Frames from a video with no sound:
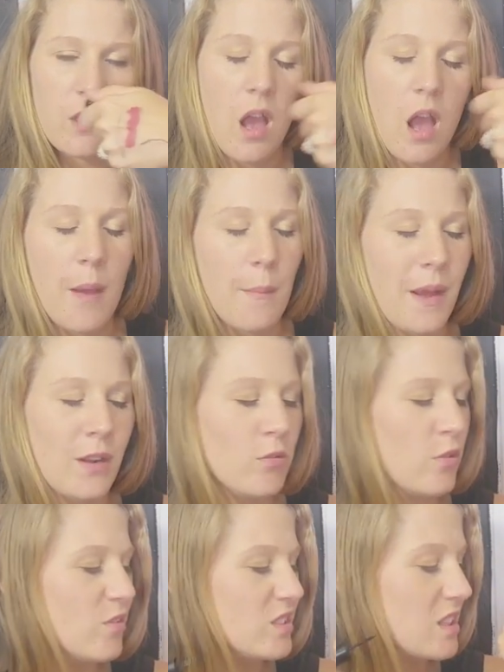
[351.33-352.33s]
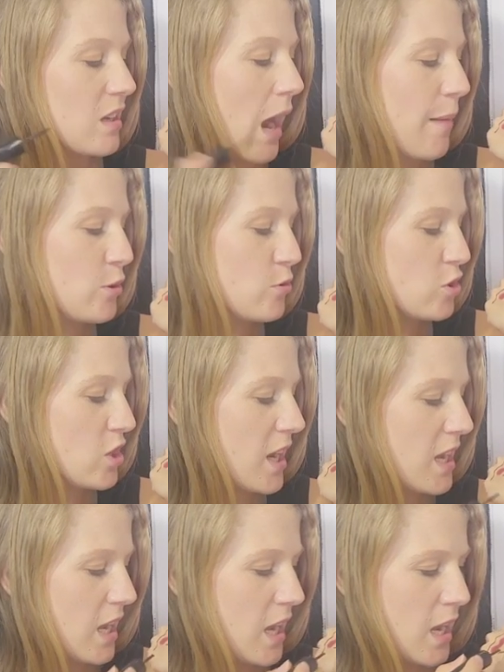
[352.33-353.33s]
I don't know if it's I'm too
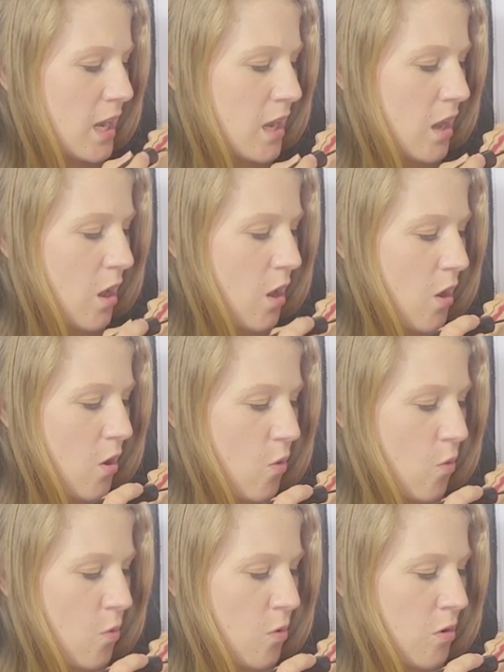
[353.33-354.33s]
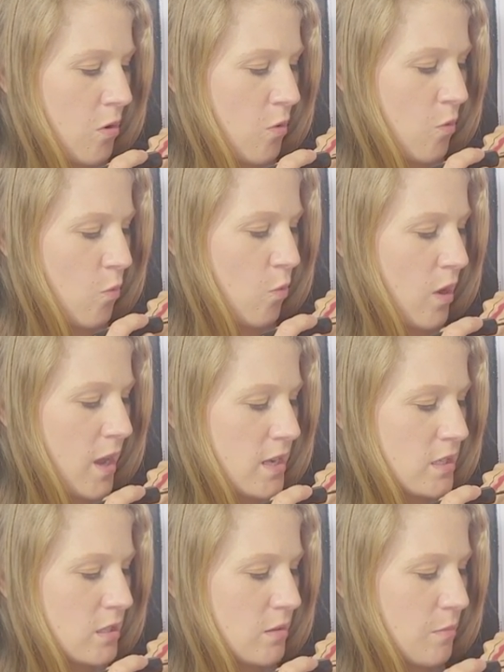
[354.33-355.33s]
shaky or
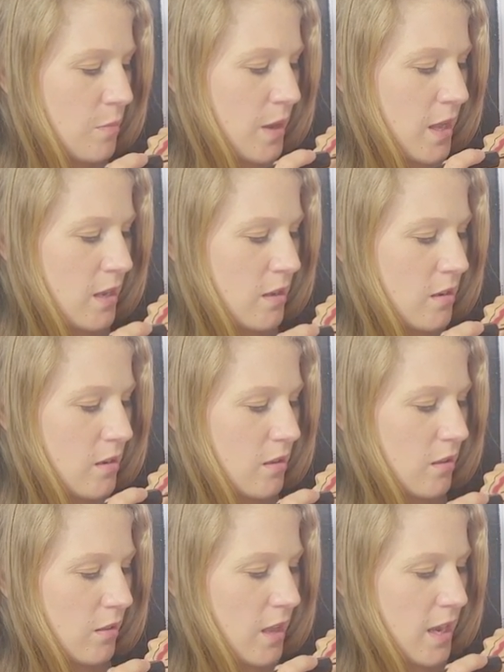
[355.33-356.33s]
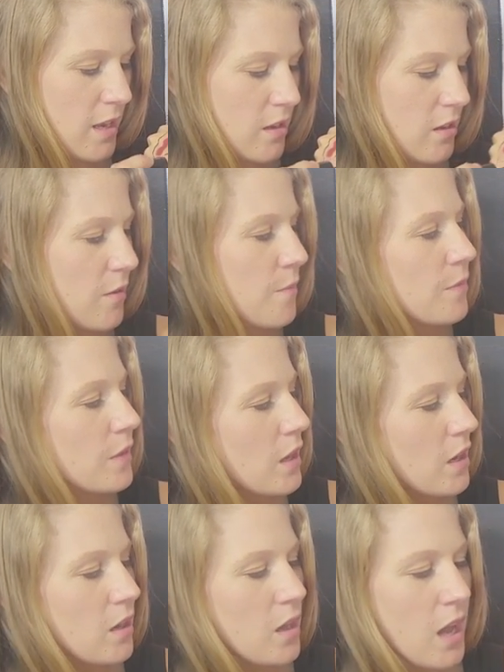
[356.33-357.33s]
what, but like,
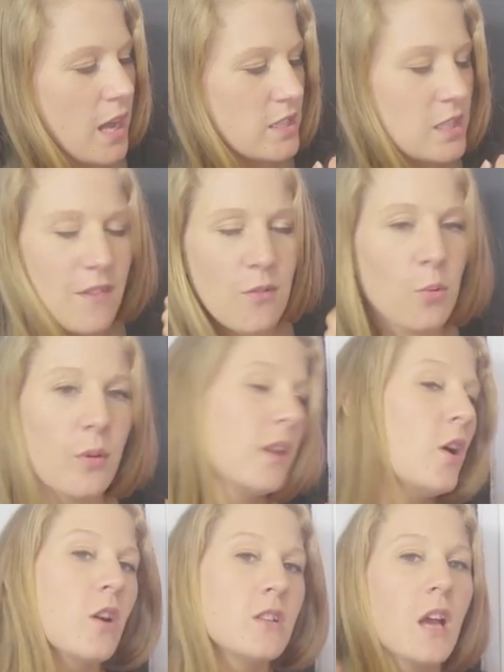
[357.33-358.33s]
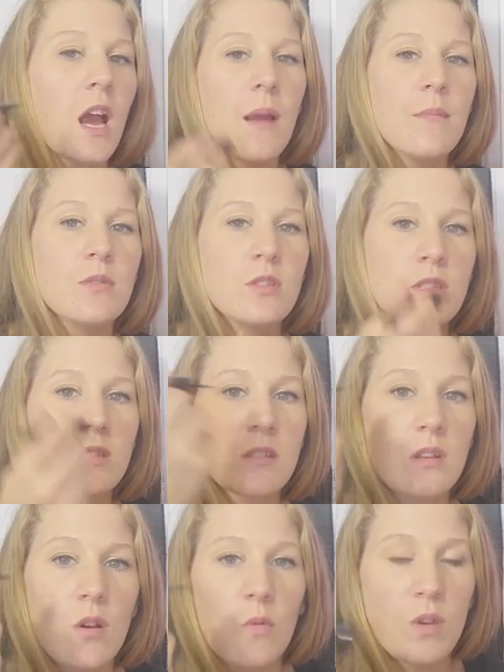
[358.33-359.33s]
I just have a really hard time
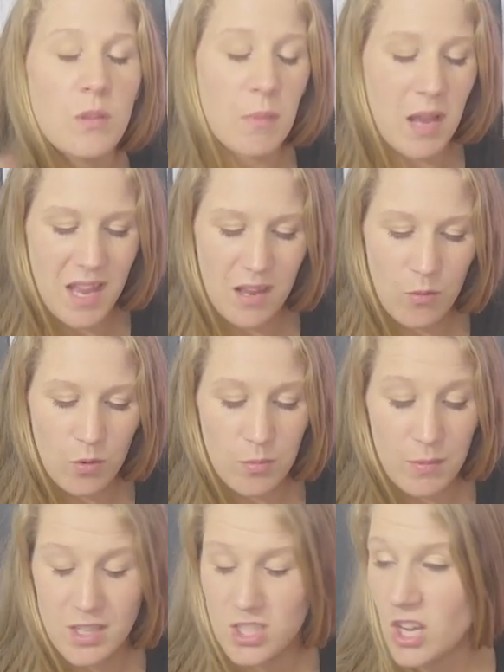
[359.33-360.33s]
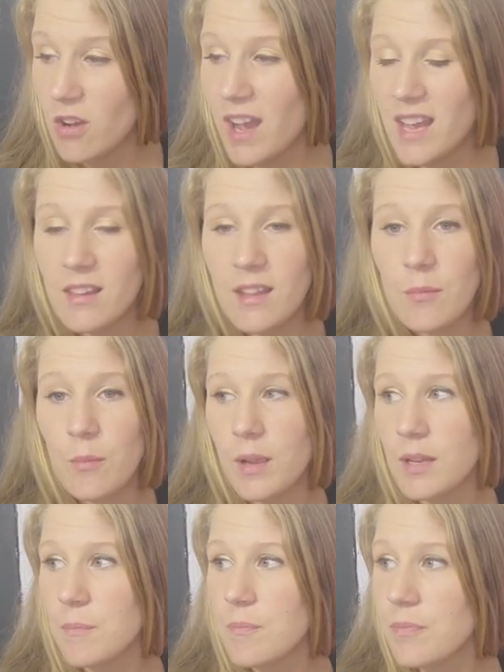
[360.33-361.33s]
just with my gel eyeliner,
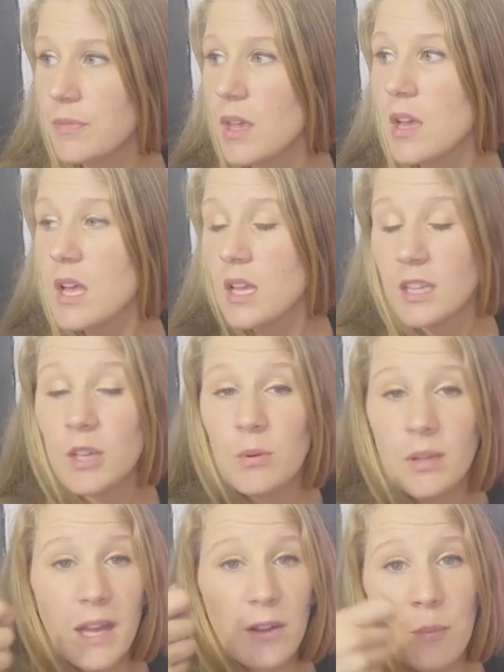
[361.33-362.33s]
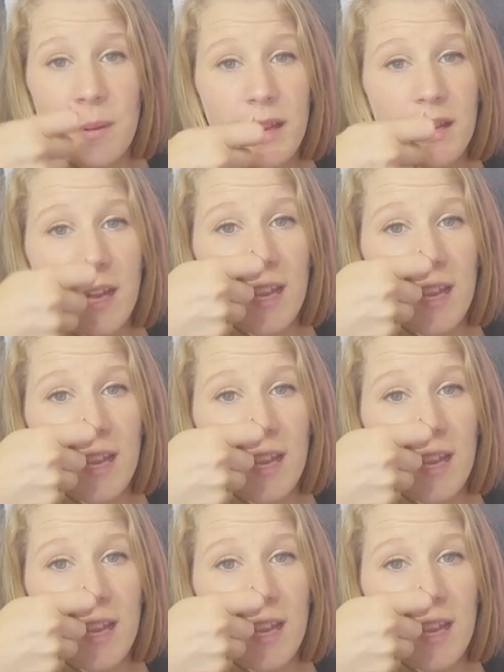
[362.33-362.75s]
my liquid liner pen.